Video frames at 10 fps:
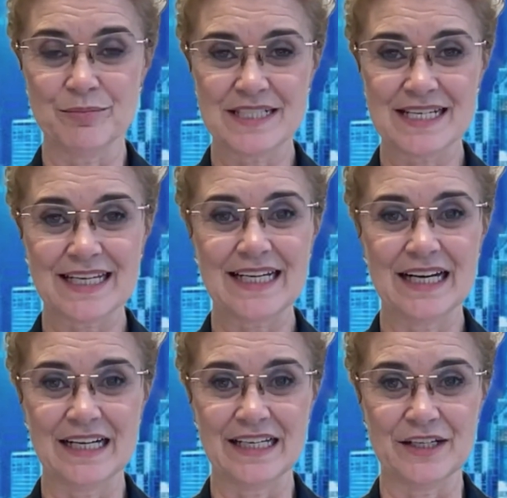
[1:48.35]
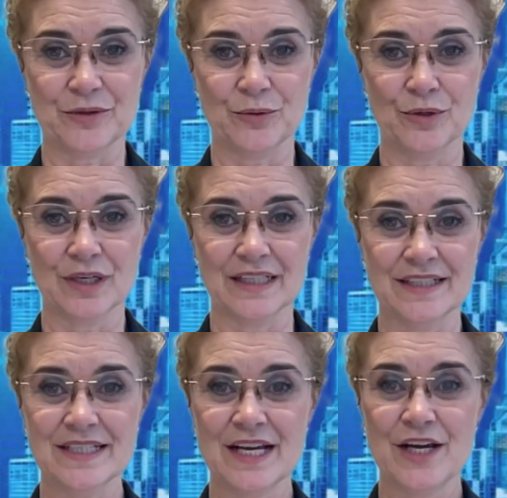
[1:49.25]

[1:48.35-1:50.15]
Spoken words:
particularly in Auckland,